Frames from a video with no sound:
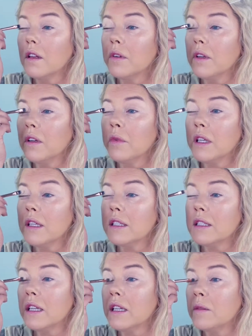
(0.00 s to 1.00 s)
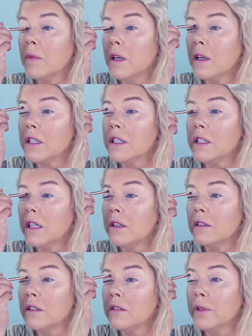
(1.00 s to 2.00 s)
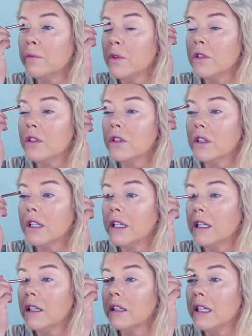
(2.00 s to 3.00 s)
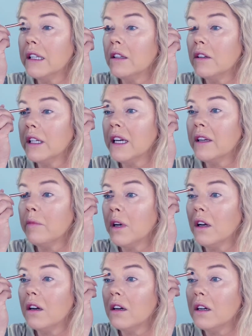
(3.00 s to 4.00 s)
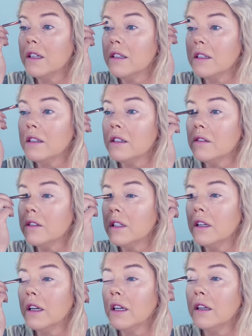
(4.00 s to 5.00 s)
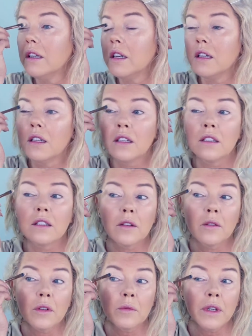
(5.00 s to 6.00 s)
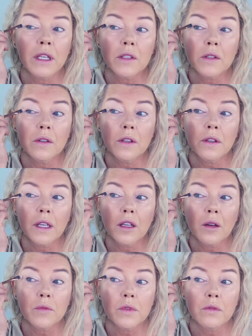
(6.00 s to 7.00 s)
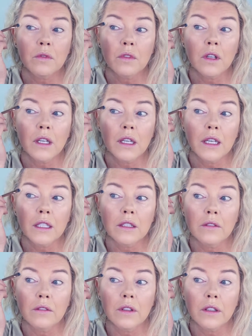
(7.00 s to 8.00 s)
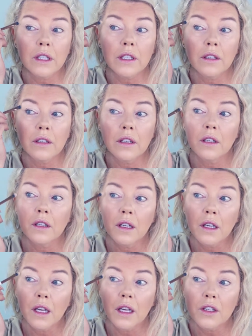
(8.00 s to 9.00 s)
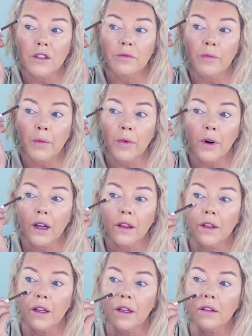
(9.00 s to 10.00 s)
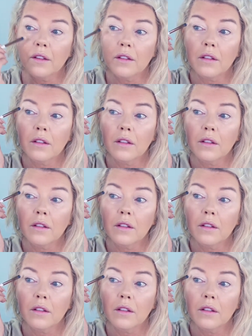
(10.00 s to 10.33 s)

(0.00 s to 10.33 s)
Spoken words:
going to be extending my eyeshadow a little bit more to try and elongate my eyes a little today. So I want to make sure that that comes right out to the very edge of my brow there.